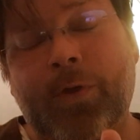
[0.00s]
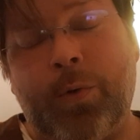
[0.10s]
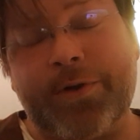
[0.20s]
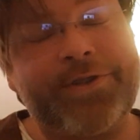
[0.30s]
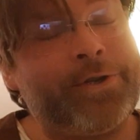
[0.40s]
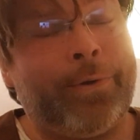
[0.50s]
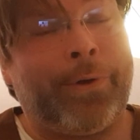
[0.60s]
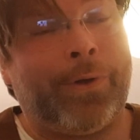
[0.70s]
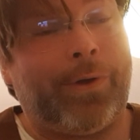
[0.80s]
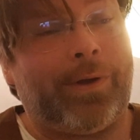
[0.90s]
or
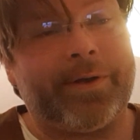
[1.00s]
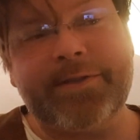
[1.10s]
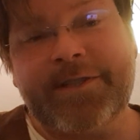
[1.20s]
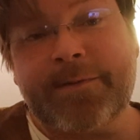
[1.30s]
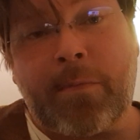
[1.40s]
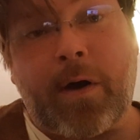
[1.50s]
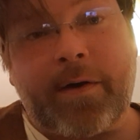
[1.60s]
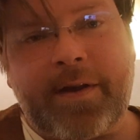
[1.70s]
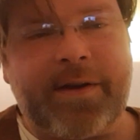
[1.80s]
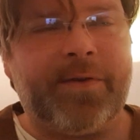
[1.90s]
so-called smart